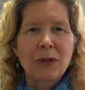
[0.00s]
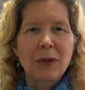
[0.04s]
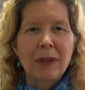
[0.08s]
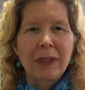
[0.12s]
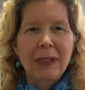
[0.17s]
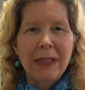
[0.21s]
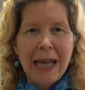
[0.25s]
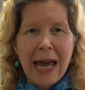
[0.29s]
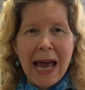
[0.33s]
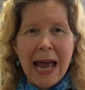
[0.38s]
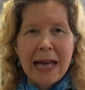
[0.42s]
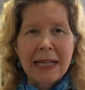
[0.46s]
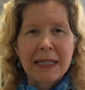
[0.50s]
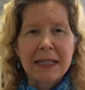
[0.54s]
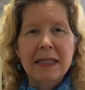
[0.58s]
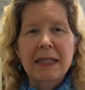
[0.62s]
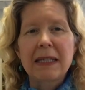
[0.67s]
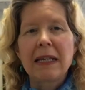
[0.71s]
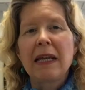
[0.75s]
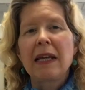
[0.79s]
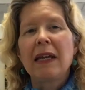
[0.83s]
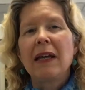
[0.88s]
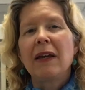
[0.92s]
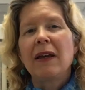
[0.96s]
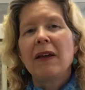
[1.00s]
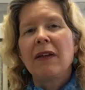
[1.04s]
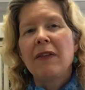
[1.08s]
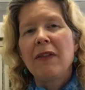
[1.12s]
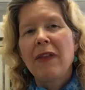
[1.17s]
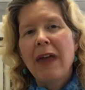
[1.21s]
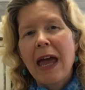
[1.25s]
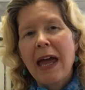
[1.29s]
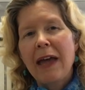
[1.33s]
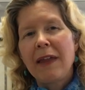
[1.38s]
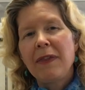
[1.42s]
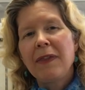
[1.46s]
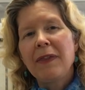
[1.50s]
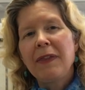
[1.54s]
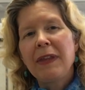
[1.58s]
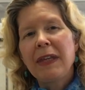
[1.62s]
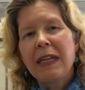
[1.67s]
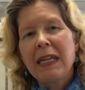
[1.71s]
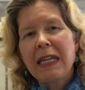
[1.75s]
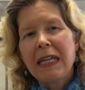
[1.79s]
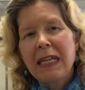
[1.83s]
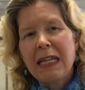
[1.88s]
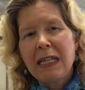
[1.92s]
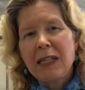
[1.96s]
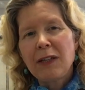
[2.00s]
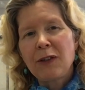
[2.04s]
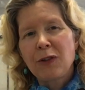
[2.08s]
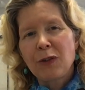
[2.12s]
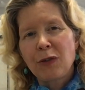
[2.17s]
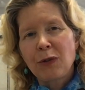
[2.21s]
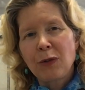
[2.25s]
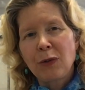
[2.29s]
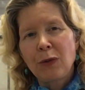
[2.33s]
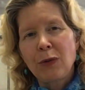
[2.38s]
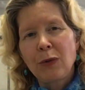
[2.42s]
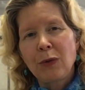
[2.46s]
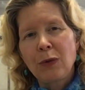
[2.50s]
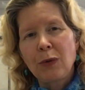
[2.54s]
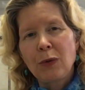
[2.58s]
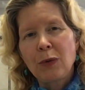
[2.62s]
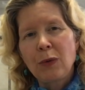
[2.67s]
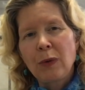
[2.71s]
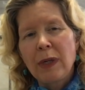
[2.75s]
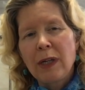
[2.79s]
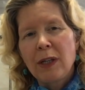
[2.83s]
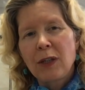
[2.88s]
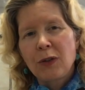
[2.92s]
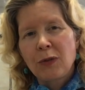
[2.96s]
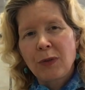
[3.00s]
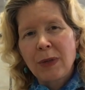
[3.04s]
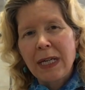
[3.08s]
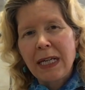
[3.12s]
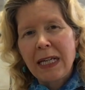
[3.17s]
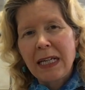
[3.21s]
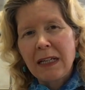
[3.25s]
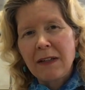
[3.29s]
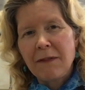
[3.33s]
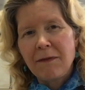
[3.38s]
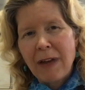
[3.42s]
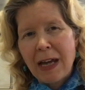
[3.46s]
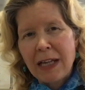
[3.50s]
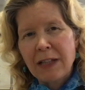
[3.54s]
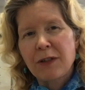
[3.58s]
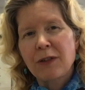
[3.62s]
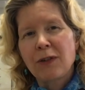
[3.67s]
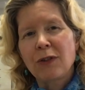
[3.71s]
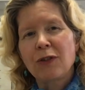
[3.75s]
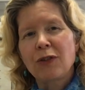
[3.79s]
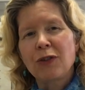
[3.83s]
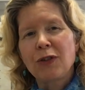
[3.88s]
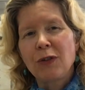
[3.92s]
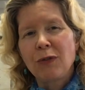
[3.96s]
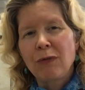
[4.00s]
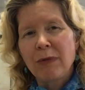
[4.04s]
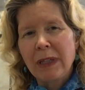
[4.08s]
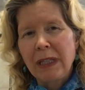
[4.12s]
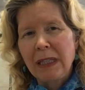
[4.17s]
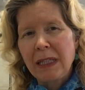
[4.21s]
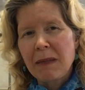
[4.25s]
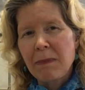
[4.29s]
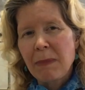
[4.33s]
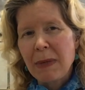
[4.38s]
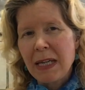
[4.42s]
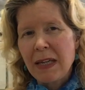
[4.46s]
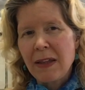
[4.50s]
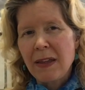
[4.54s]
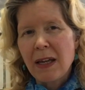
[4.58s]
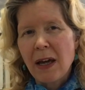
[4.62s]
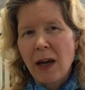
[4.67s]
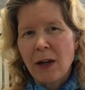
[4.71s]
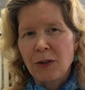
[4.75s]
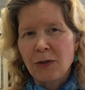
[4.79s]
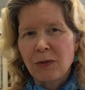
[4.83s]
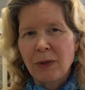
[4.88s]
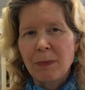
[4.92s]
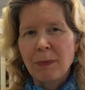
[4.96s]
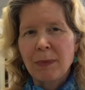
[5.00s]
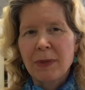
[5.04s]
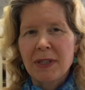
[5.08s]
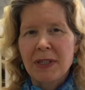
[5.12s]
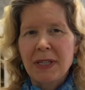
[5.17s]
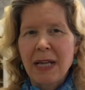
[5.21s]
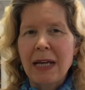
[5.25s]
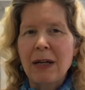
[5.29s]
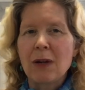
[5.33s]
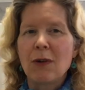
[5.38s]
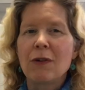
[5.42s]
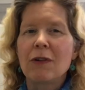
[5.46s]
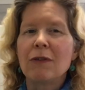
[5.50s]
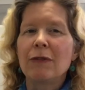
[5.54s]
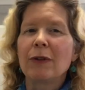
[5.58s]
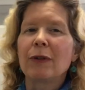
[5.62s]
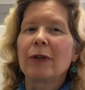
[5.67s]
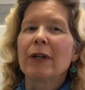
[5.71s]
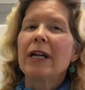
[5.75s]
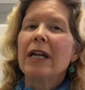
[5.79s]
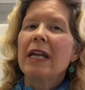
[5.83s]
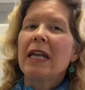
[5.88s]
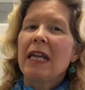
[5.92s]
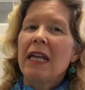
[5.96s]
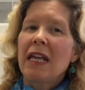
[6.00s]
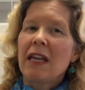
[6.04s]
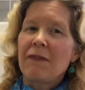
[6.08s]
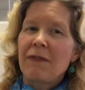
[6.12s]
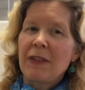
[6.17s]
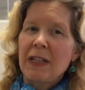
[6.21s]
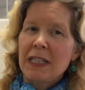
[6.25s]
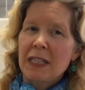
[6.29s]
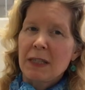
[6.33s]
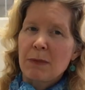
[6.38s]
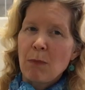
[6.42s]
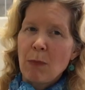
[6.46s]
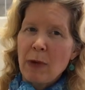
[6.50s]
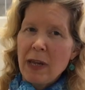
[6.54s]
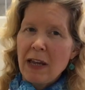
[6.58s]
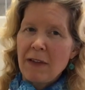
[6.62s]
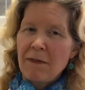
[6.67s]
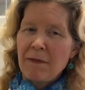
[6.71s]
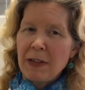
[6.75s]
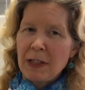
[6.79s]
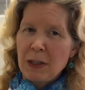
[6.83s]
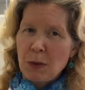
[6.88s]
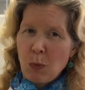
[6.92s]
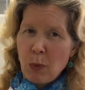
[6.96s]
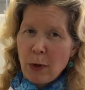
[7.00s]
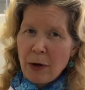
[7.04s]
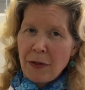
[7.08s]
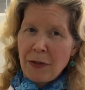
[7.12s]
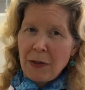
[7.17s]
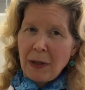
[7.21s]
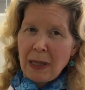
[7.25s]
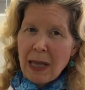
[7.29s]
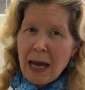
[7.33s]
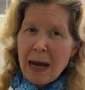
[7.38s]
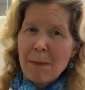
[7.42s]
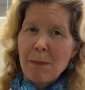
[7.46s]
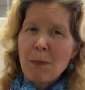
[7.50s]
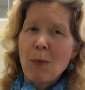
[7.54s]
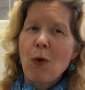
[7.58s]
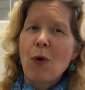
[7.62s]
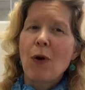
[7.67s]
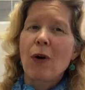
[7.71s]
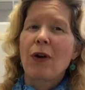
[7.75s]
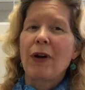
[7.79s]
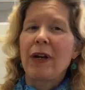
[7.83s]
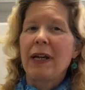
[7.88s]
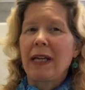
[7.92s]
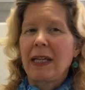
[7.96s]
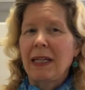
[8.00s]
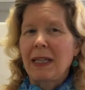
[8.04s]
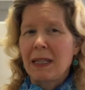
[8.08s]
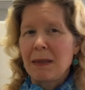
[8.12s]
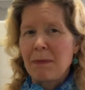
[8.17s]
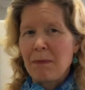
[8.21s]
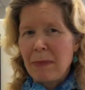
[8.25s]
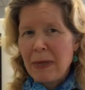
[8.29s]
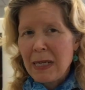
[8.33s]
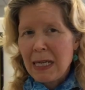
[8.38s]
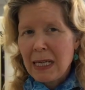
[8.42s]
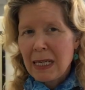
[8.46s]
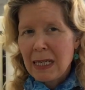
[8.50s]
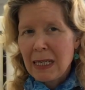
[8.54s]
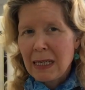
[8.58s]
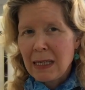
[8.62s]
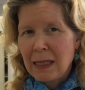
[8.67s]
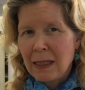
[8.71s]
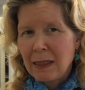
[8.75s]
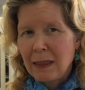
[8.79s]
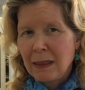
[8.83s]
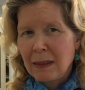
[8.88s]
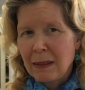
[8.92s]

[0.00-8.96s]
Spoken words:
or less, then the E-2 treaty investor should really be the 100% owner. If it's worth a lot more, it can be